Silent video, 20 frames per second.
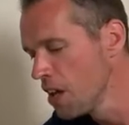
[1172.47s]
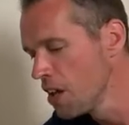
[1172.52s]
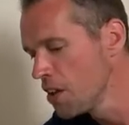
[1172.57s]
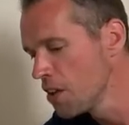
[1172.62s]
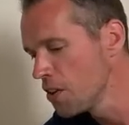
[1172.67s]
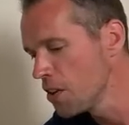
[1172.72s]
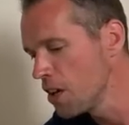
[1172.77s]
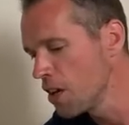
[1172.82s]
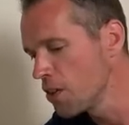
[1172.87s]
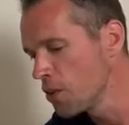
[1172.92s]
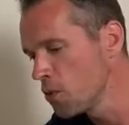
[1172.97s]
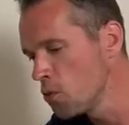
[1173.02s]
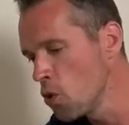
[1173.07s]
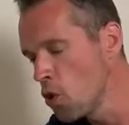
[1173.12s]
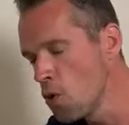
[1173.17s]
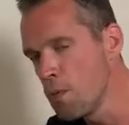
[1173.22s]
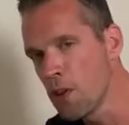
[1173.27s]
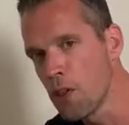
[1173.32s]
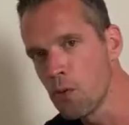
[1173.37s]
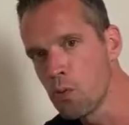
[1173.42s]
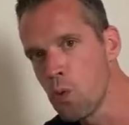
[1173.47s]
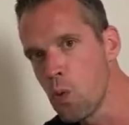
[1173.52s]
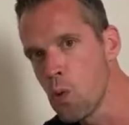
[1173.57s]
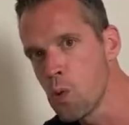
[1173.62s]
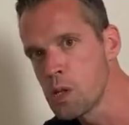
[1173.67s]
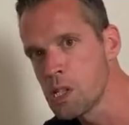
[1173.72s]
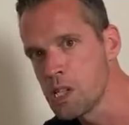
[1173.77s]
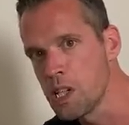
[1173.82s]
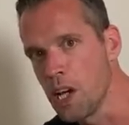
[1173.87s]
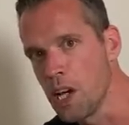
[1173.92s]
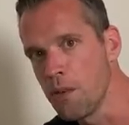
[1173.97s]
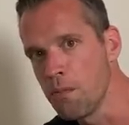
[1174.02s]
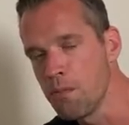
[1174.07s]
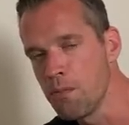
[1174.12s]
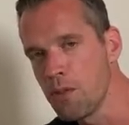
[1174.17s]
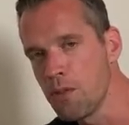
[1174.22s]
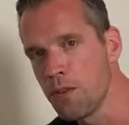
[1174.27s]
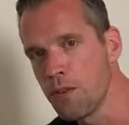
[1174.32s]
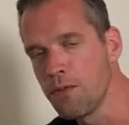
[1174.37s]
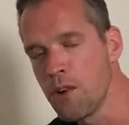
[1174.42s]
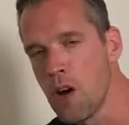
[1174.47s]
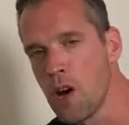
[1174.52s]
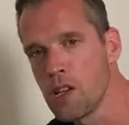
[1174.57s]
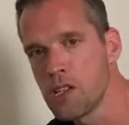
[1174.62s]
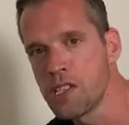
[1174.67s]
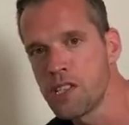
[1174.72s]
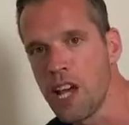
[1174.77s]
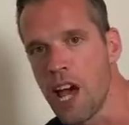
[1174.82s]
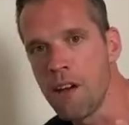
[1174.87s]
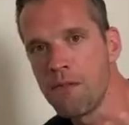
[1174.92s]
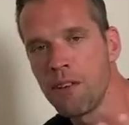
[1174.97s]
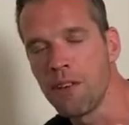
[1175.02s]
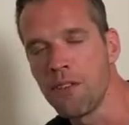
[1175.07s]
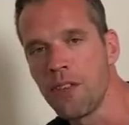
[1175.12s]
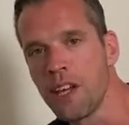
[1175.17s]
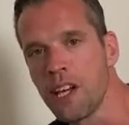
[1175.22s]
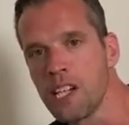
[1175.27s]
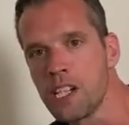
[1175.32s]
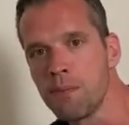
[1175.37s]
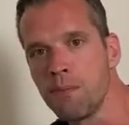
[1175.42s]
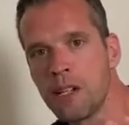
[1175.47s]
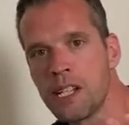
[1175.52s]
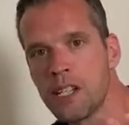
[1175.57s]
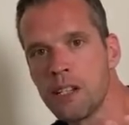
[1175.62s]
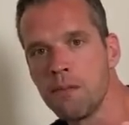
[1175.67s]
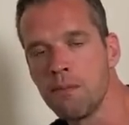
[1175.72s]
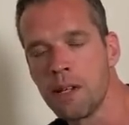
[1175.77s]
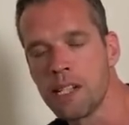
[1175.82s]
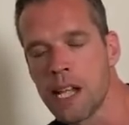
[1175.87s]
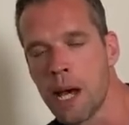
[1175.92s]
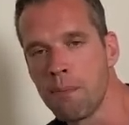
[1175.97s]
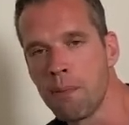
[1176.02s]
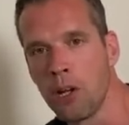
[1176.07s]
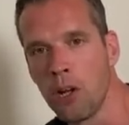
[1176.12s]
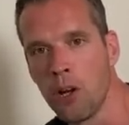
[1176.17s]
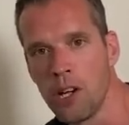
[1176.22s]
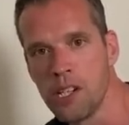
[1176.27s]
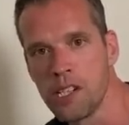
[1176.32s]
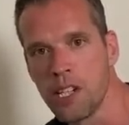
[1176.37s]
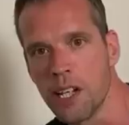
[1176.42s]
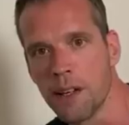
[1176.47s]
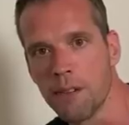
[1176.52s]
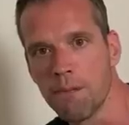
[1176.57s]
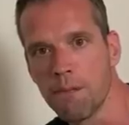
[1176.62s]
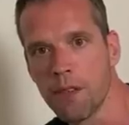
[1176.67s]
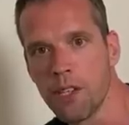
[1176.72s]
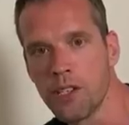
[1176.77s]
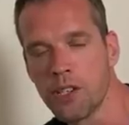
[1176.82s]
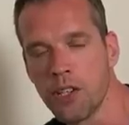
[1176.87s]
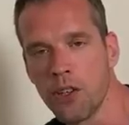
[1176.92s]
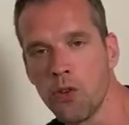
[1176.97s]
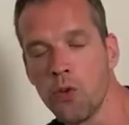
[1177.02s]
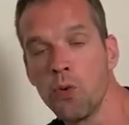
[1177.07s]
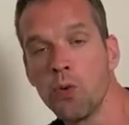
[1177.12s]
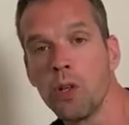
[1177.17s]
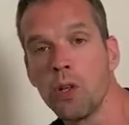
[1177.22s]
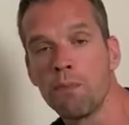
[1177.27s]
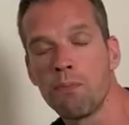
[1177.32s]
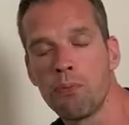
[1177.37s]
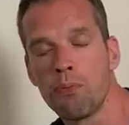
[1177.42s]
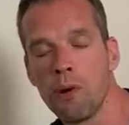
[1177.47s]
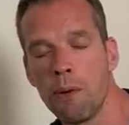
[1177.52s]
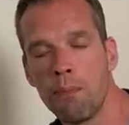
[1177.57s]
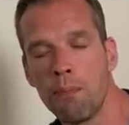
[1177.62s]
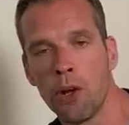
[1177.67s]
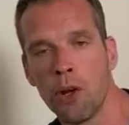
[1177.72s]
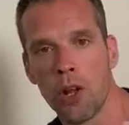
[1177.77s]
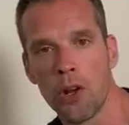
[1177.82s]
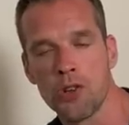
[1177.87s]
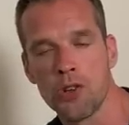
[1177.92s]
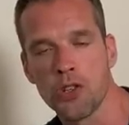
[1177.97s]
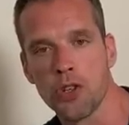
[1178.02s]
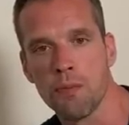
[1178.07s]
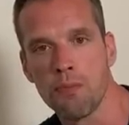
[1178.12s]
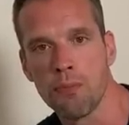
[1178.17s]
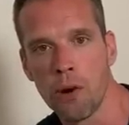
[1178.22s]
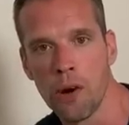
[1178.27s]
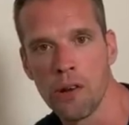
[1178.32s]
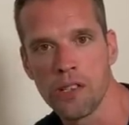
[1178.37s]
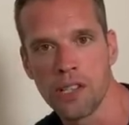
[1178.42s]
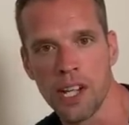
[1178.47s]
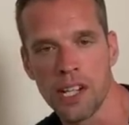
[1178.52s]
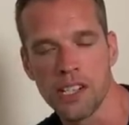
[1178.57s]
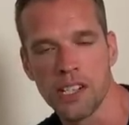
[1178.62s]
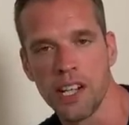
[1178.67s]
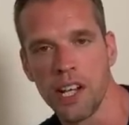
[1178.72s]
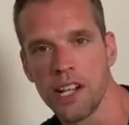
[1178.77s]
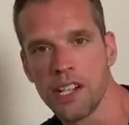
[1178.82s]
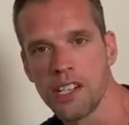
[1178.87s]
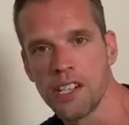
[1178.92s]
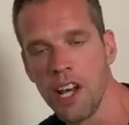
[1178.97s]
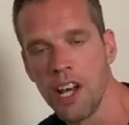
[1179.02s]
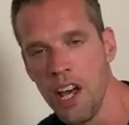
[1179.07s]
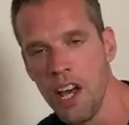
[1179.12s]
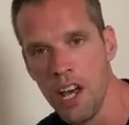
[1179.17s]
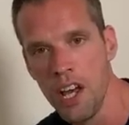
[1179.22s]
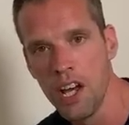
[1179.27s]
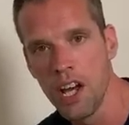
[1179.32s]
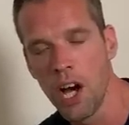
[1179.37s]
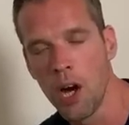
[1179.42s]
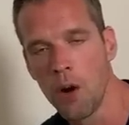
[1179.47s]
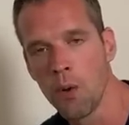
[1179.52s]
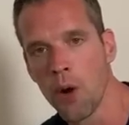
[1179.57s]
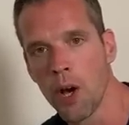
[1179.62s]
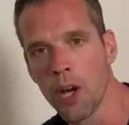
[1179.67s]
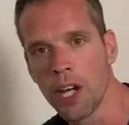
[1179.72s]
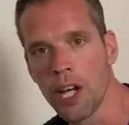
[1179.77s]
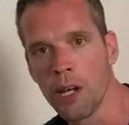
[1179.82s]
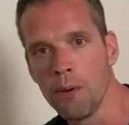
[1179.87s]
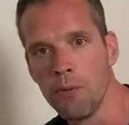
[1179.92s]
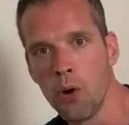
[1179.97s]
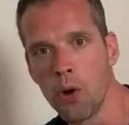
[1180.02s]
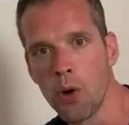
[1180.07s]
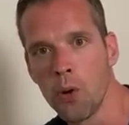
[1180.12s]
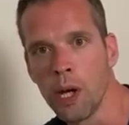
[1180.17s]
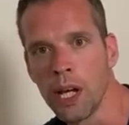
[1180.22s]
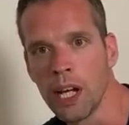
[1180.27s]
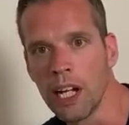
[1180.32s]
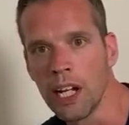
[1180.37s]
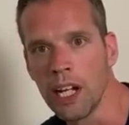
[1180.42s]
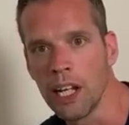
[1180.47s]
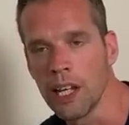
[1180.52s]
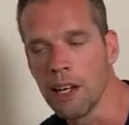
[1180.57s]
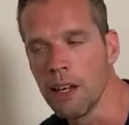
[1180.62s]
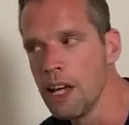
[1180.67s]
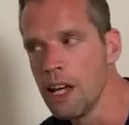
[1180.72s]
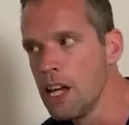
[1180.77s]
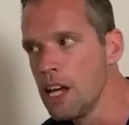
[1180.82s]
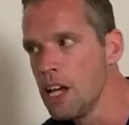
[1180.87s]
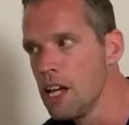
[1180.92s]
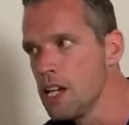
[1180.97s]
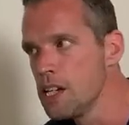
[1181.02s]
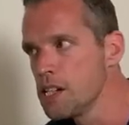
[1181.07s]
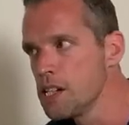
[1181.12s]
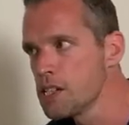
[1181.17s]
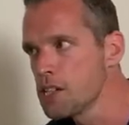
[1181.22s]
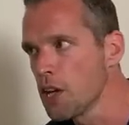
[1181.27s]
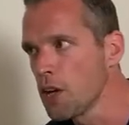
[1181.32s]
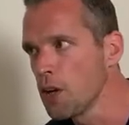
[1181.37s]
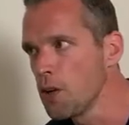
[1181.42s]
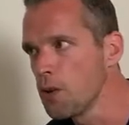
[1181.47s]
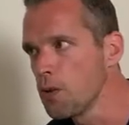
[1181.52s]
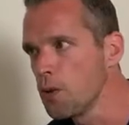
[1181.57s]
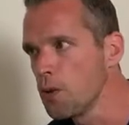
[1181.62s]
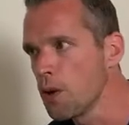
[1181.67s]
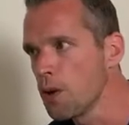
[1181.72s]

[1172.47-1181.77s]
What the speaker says: the warmer the water, the faster everything is metabolizing. So that all the biological processes are working more quickly. So